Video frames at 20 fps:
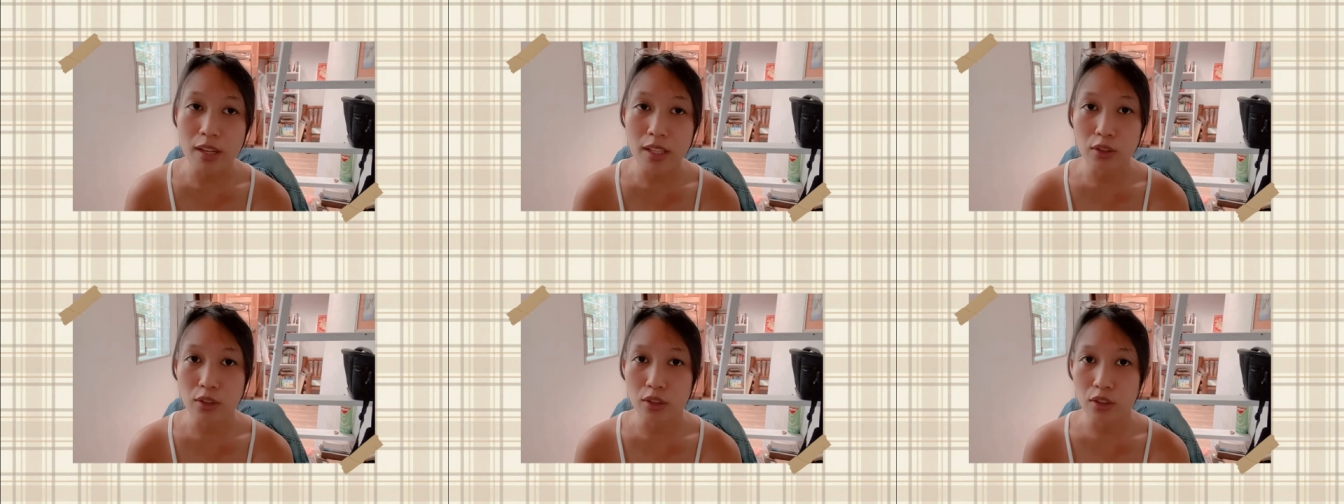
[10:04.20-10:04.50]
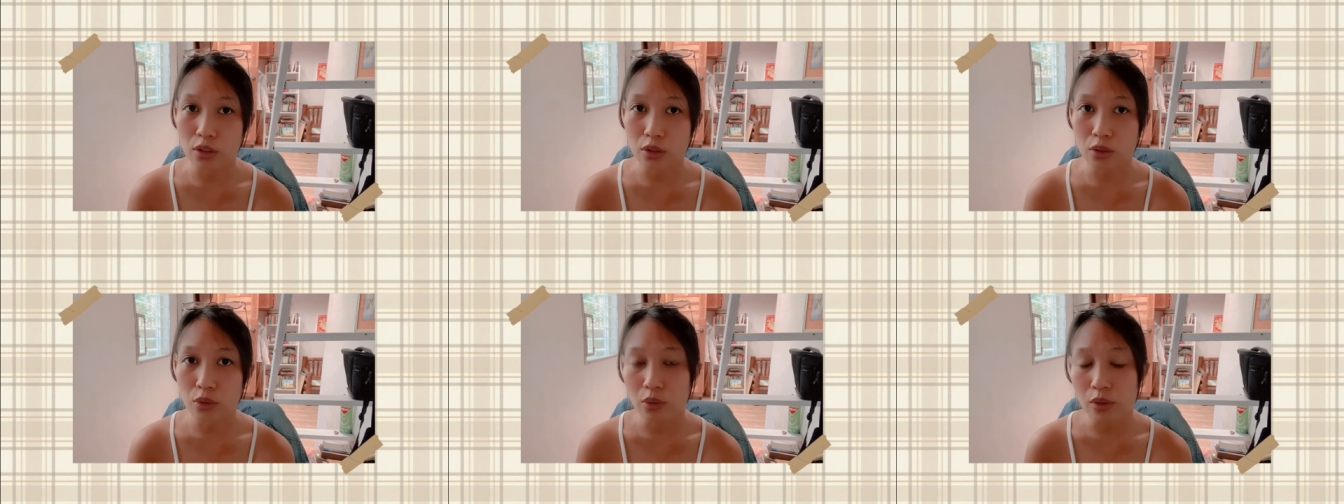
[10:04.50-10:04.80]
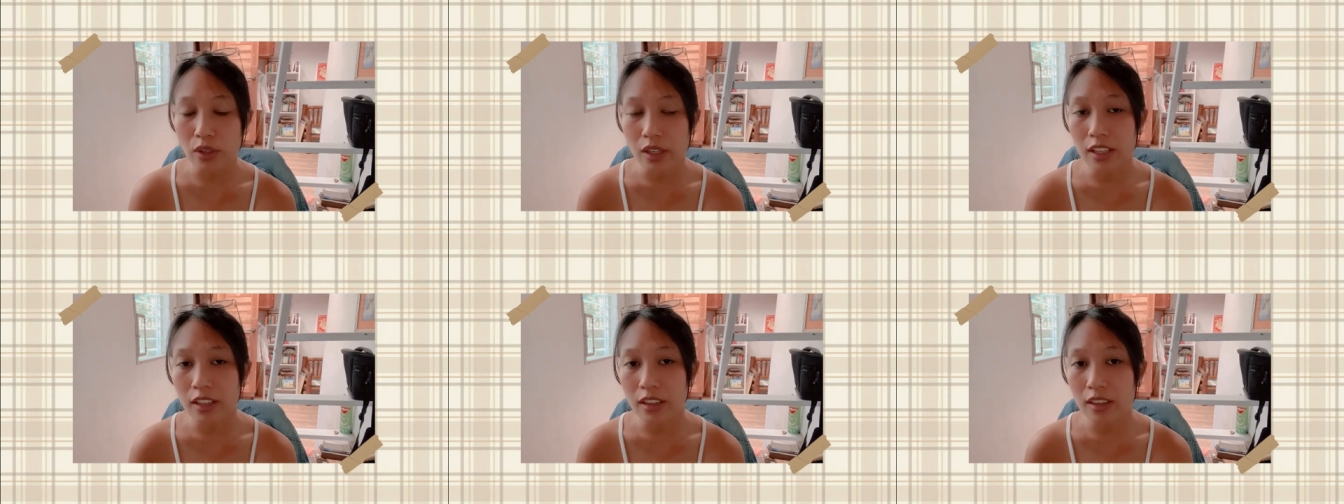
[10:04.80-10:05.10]
better to
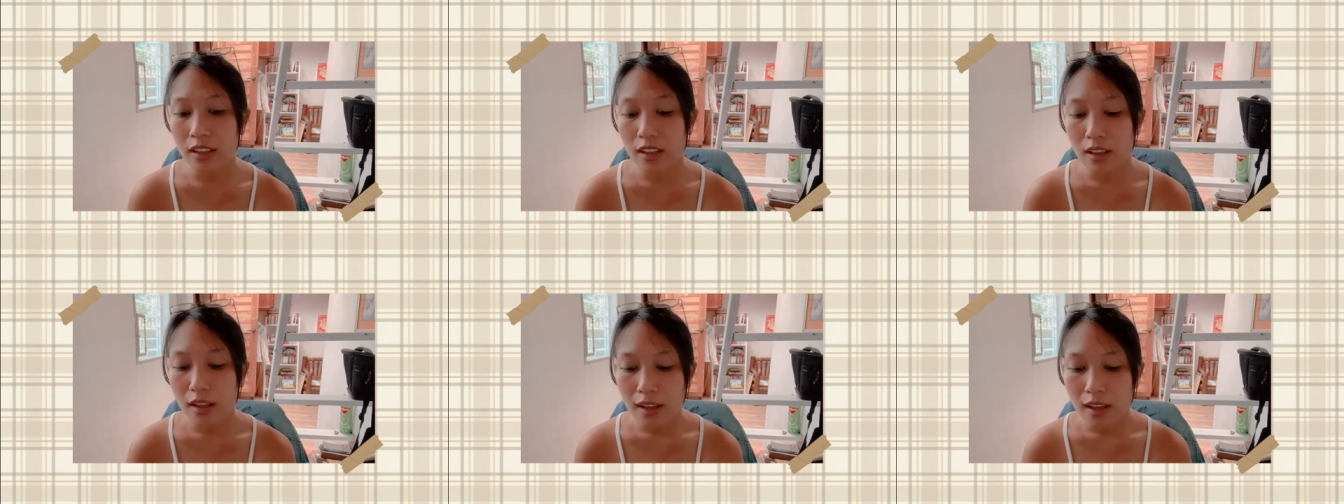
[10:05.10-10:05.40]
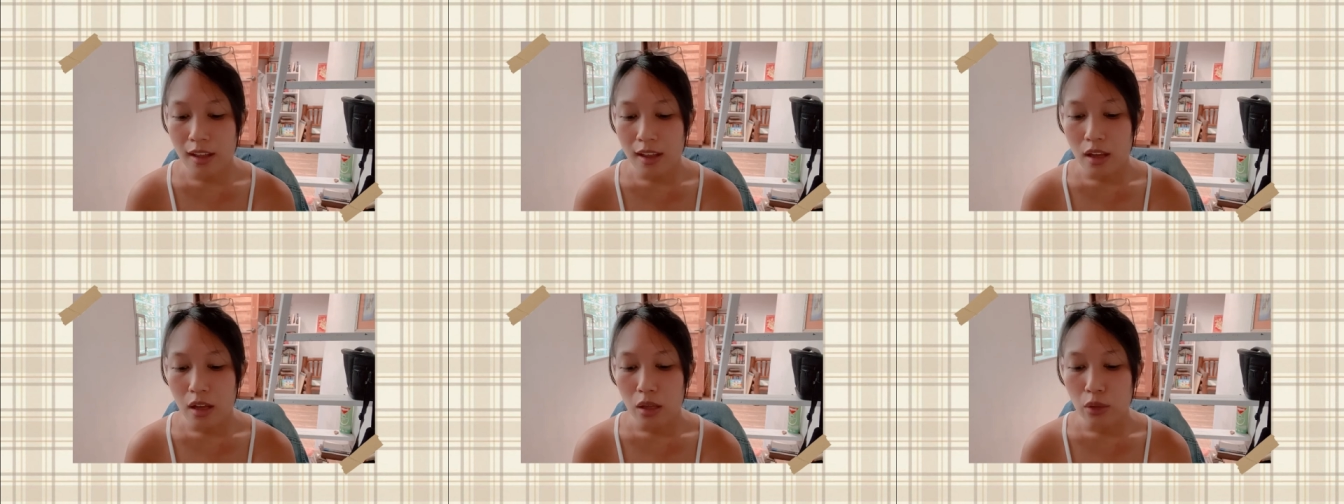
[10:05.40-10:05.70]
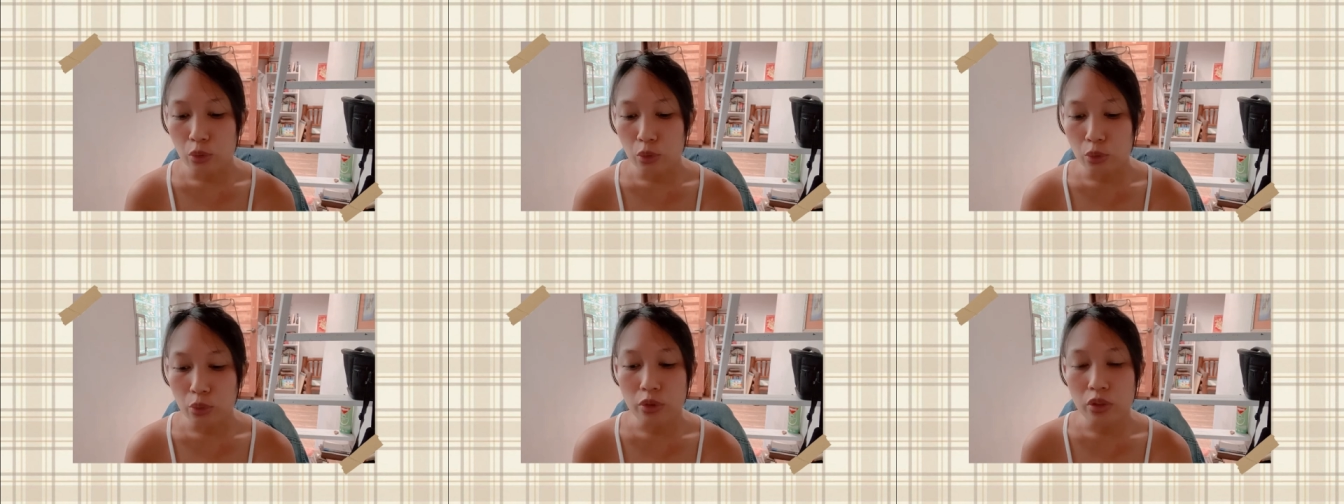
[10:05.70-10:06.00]
read
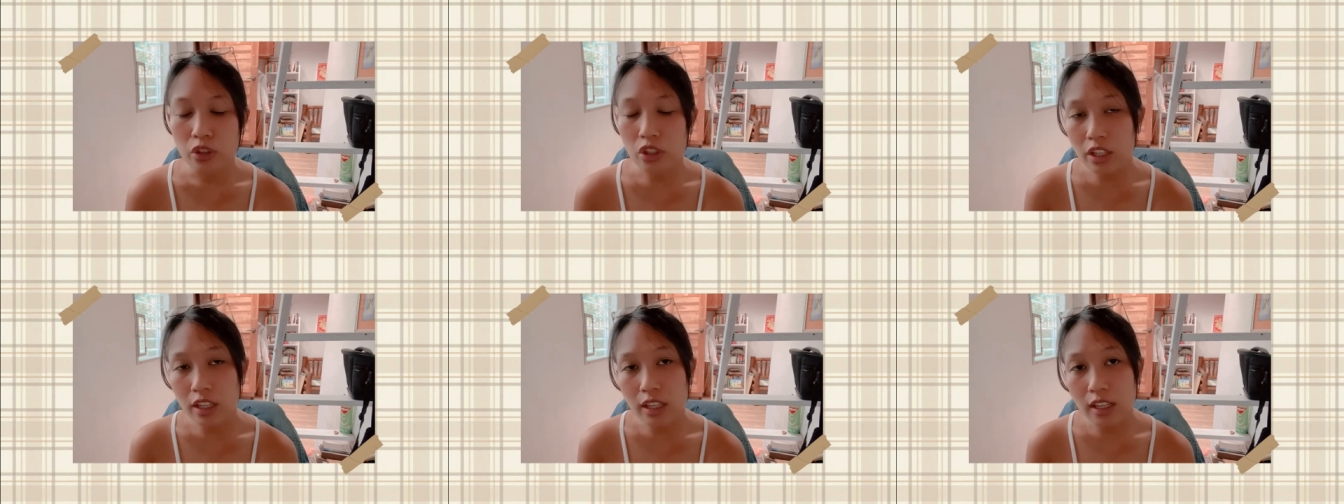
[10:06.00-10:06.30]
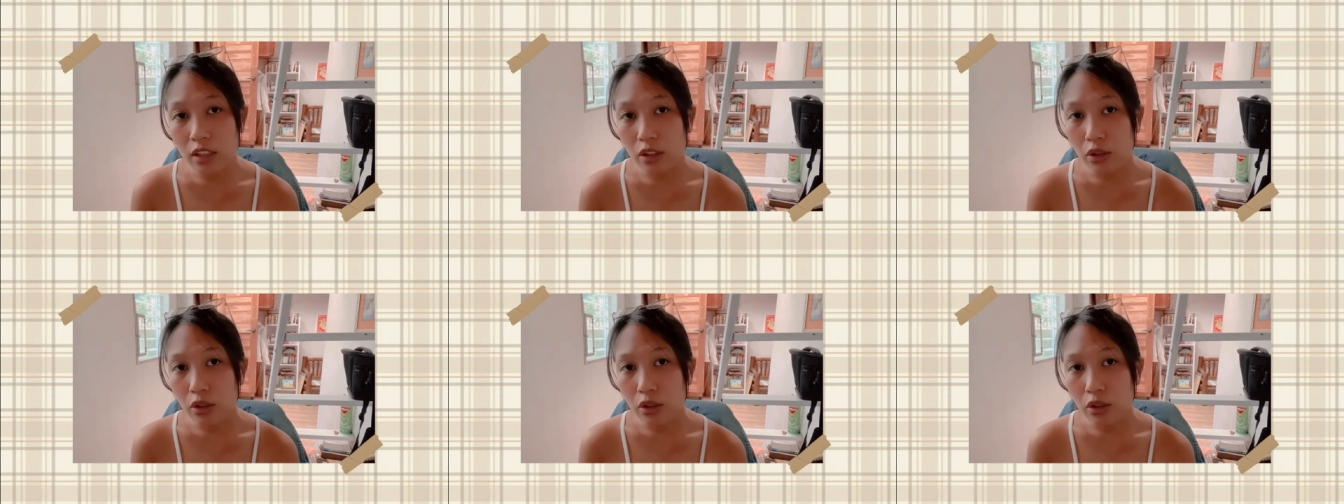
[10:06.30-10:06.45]
Junji